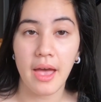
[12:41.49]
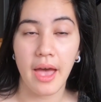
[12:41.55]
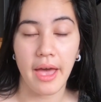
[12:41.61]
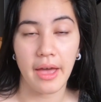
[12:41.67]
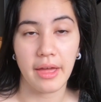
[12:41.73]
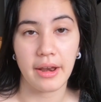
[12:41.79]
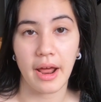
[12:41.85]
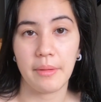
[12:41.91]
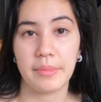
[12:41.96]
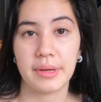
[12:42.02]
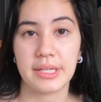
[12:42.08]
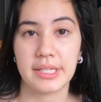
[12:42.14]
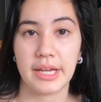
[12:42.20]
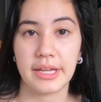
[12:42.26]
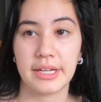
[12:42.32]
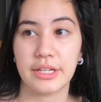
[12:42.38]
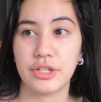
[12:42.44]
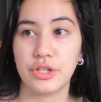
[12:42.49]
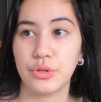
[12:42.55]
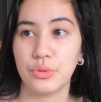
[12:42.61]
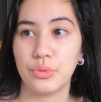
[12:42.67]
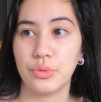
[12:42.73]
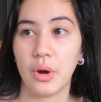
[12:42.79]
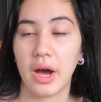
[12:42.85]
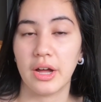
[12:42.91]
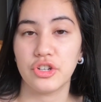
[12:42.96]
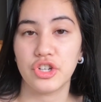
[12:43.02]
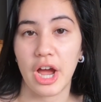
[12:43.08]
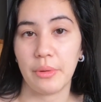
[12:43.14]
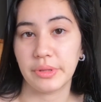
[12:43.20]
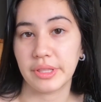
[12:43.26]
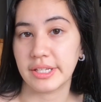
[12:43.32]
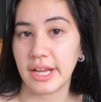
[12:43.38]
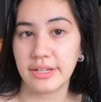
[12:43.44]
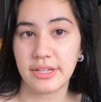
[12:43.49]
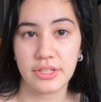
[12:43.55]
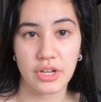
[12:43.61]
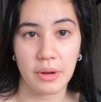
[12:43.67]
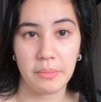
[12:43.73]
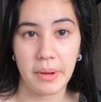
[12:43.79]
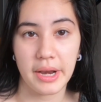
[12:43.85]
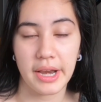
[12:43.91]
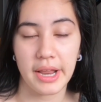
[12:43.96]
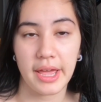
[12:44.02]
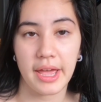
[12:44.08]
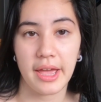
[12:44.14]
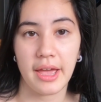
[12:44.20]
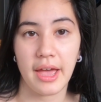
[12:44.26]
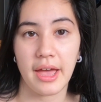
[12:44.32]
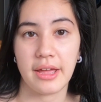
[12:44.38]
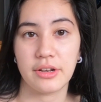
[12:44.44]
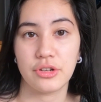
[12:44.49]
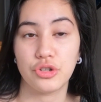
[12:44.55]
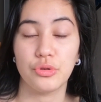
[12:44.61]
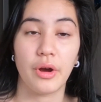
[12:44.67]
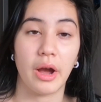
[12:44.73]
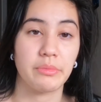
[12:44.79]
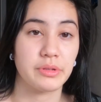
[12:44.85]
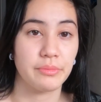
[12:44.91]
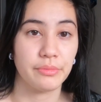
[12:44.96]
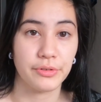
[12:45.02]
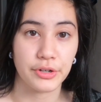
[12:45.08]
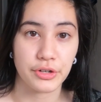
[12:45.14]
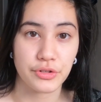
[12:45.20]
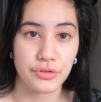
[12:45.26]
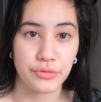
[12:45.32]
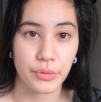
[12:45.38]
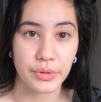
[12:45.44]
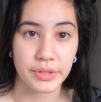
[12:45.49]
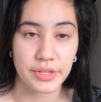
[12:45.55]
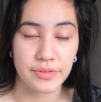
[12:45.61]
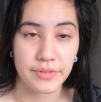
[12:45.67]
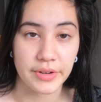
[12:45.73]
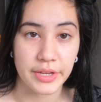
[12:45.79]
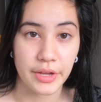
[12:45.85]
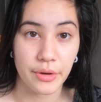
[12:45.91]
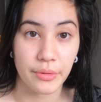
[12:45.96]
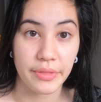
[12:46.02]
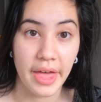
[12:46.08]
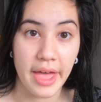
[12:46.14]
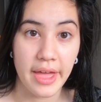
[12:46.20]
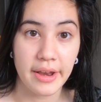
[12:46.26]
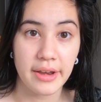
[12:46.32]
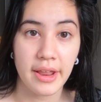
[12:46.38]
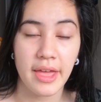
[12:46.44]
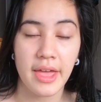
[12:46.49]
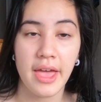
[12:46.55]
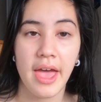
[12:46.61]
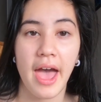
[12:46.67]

And I'm excited to chat with the dentist on Monday and to grab some footage for this video then